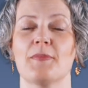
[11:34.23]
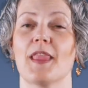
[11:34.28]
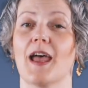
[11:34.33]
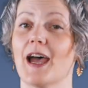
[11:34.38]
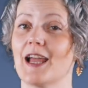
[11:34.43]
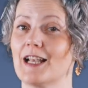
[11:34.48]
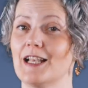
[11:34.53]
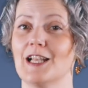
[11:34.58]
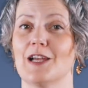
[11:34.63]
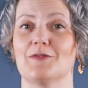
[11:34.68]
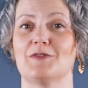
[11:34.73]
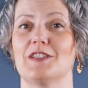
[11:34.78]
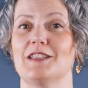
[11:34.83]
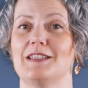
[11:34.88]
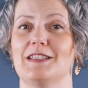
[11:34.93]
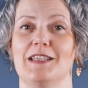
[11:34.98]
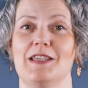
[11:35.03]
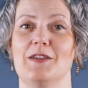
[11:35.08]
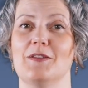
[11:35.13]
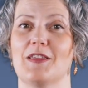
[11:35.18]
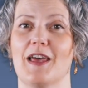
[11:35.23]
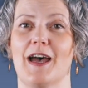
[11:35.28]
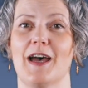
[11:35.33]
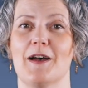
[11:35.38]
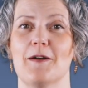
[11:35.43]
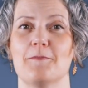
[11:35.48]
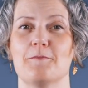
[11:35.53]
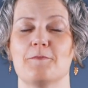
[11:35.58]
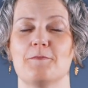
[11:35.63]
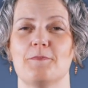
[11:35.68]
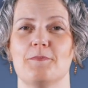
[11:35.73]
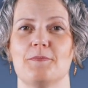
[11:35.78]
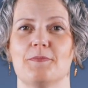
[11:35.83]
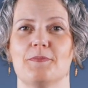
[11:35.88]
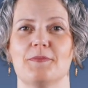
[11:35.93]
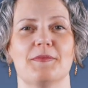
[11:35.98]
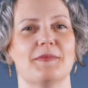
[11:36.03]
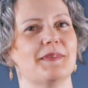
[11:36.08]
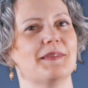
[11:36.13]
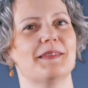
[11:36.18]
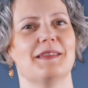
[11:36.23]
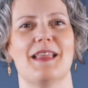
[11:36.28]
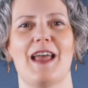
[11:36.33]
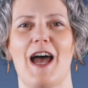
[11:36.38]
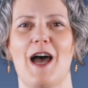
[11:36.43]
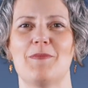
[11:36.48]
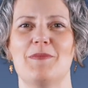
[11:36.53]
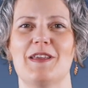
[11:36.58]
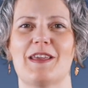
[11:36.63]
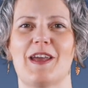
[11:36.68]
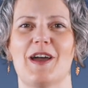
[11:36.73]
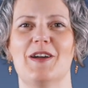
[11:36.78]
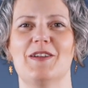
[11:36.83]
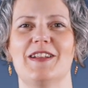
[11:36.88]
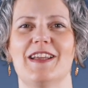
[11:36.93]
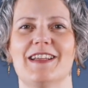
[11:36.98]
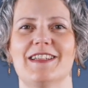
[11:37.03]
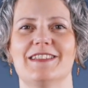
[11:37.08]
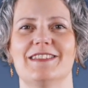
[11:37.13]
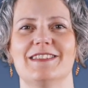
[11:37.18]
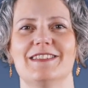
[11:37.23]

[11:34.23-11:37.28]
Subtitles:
I'd love to see you there. Happy coding!